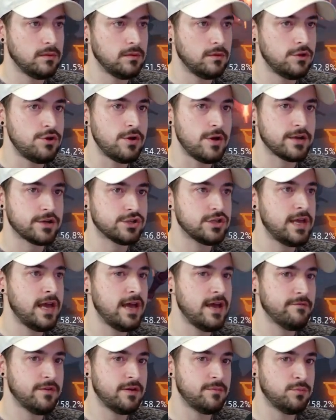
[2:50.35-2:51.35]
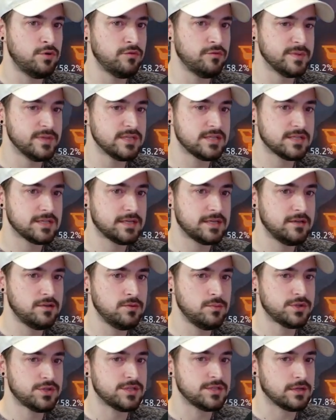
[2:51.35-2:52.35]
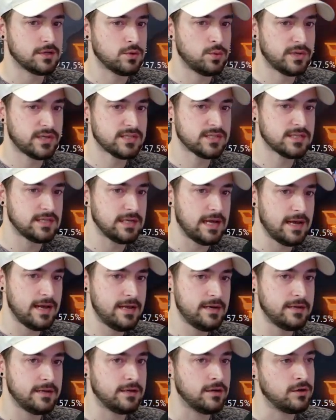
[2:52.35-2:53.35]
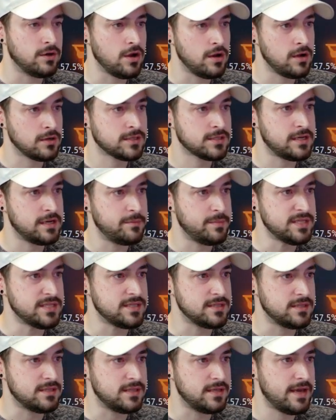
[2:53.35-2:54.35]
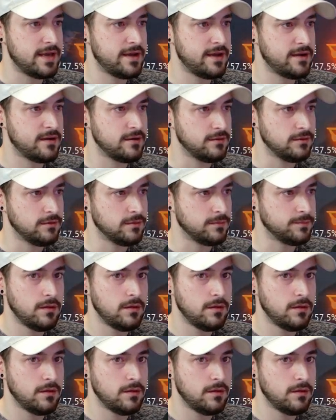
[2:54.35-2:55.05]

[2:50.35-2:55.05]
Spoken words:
You actually have a movement skill, which is a quick slide and knocks enemies into the air.